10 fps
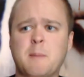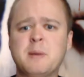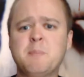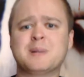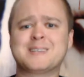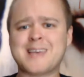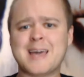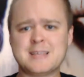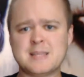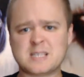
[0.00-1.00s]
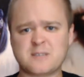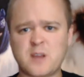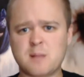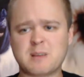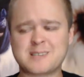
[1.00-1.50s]
that people said in this
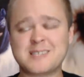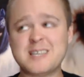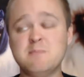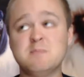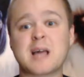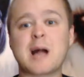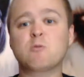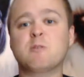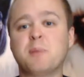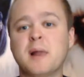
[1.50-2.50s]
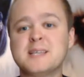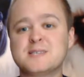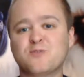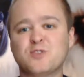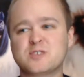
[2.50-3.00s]
film that seemed out of
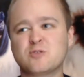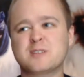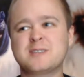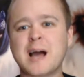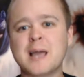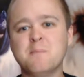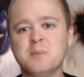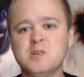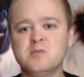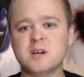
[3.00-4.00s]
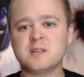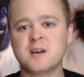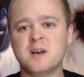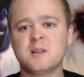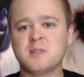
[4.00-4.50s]
place for the sort of time
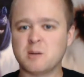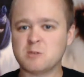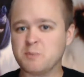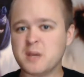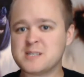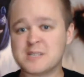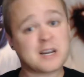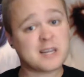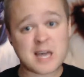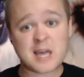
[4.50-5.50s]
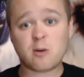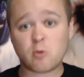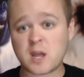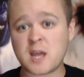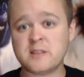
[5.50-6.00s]
period that it was based in. And yeah,
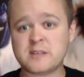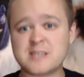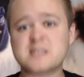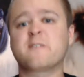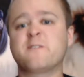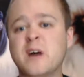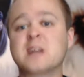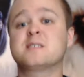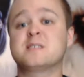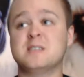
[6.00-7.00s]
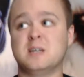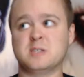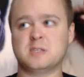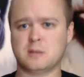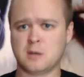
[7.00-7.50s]
okay, this is a fantasy,
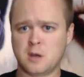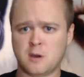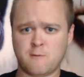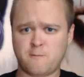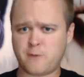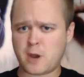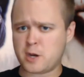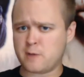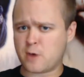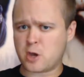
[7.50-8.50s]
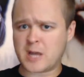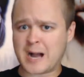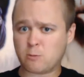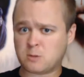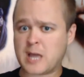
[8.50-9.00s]
and this is a very, very
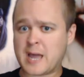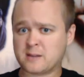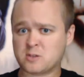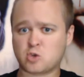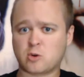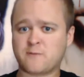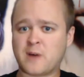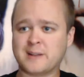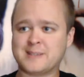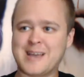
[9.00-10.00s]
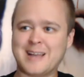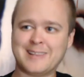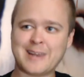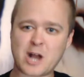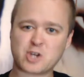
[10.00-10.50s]
out there sort of fantasy. I
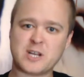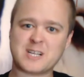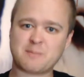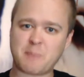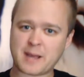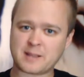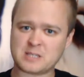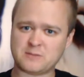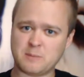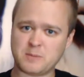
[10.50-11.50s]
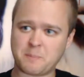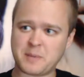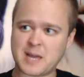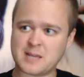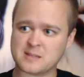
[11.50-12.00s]
didn't actually expect this film to
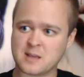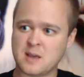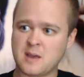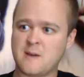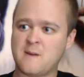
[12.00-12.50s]
be as